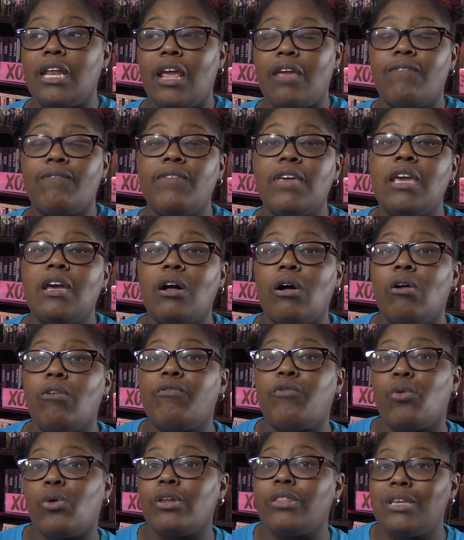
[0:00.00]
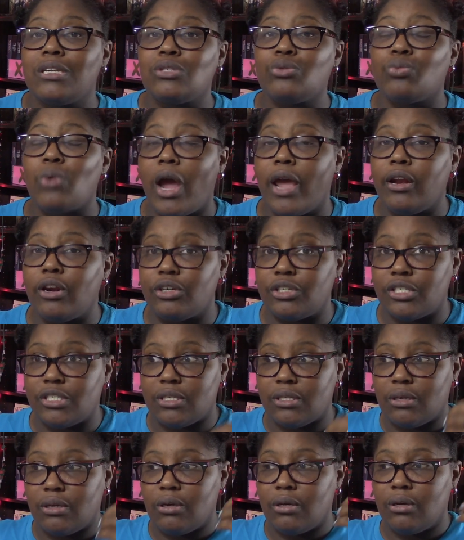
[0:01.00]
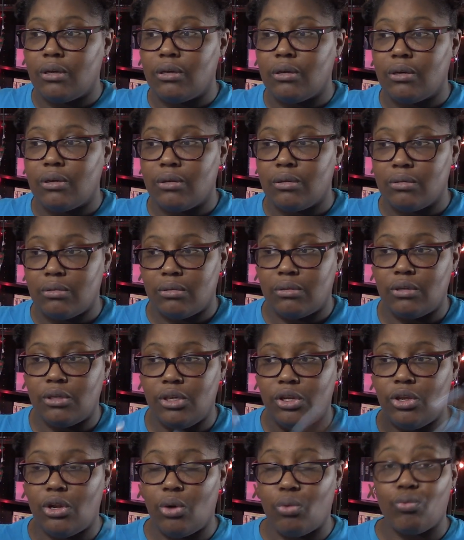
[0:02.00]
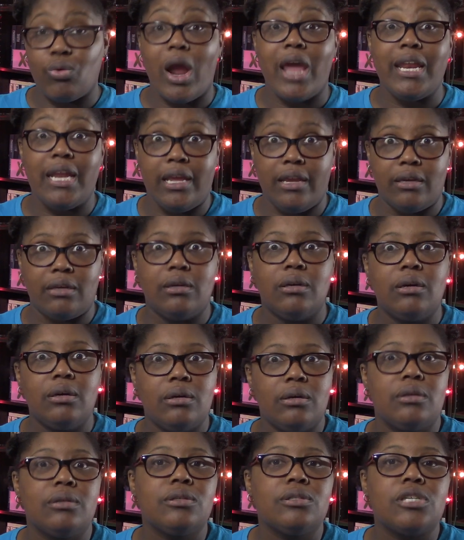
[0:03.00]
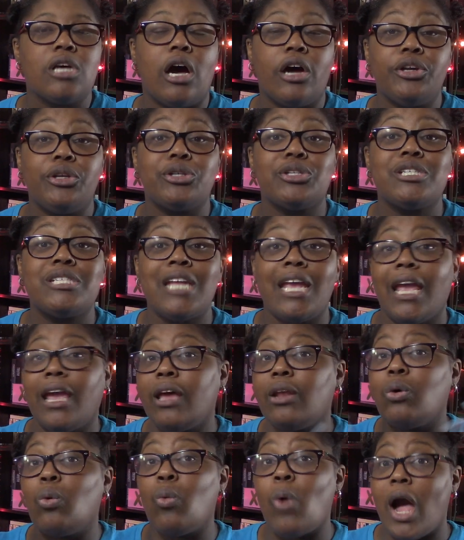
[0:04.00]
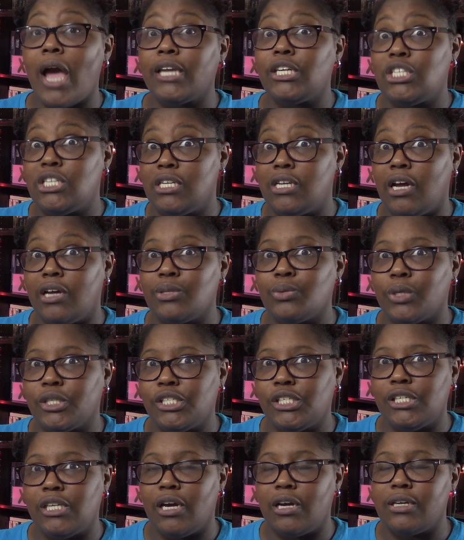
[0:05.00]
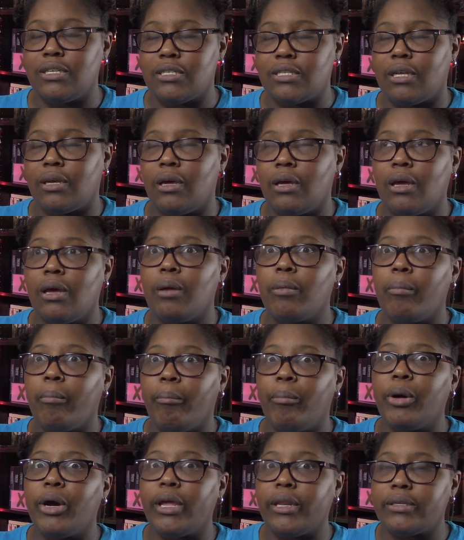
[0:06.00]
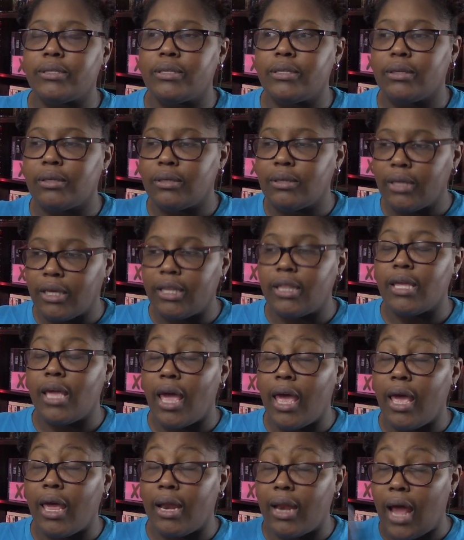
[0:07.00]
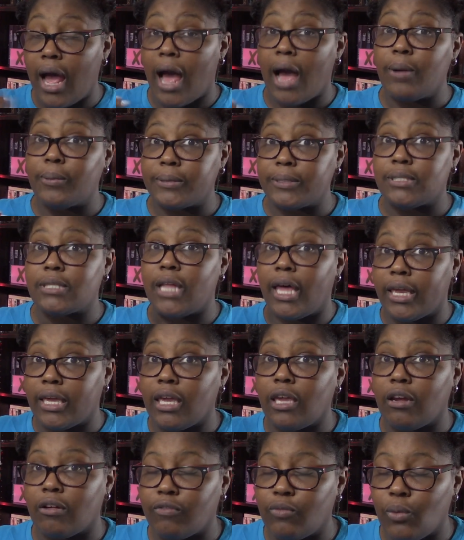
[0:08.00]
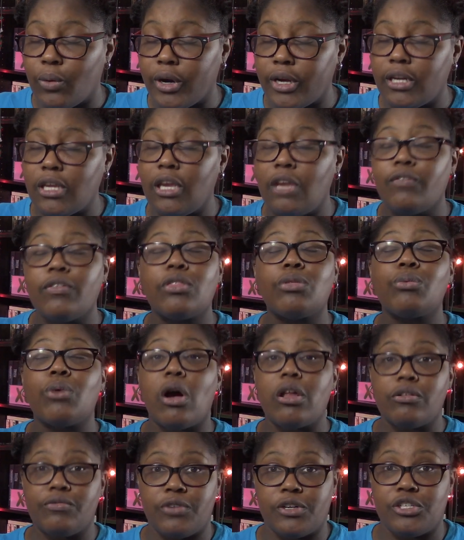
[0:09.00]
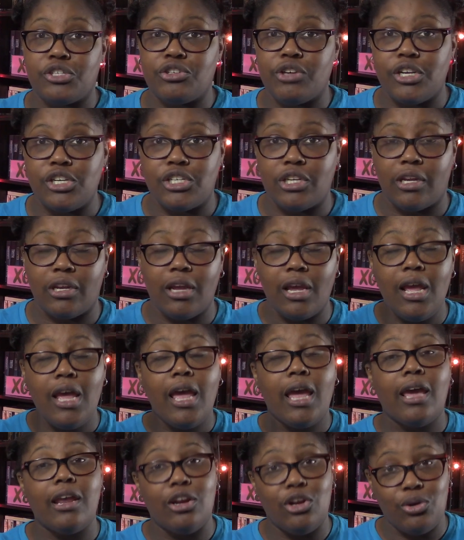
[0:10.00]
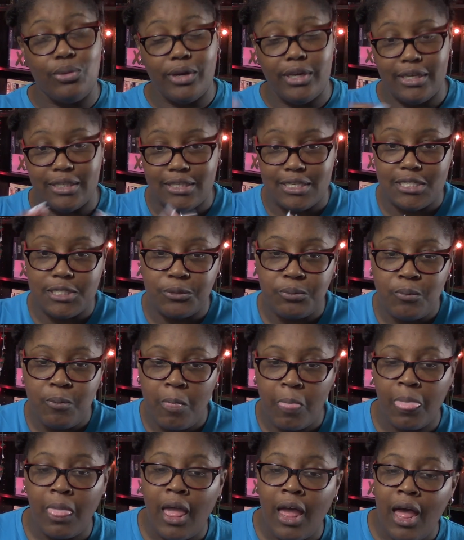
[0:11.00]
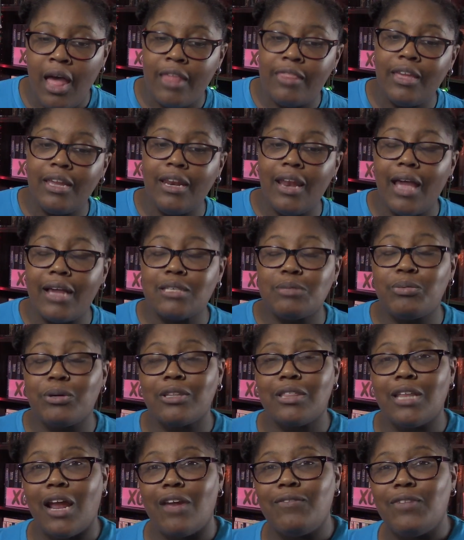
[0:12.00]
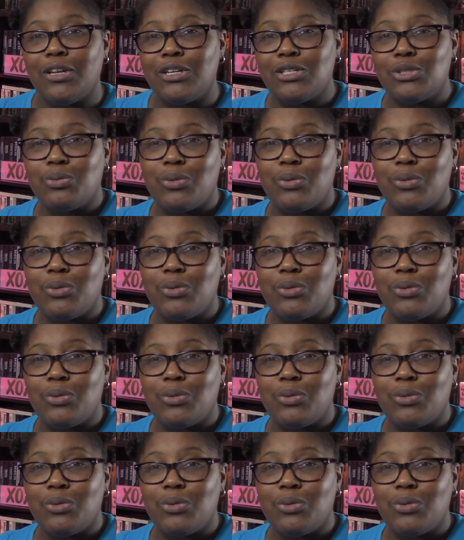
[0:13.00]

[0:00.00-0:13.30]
a feel for this writer's, you know, writing, to understand why she does what she does. But in the end, I was like here for it, even through all the frustration and annoyance. The next book that I finished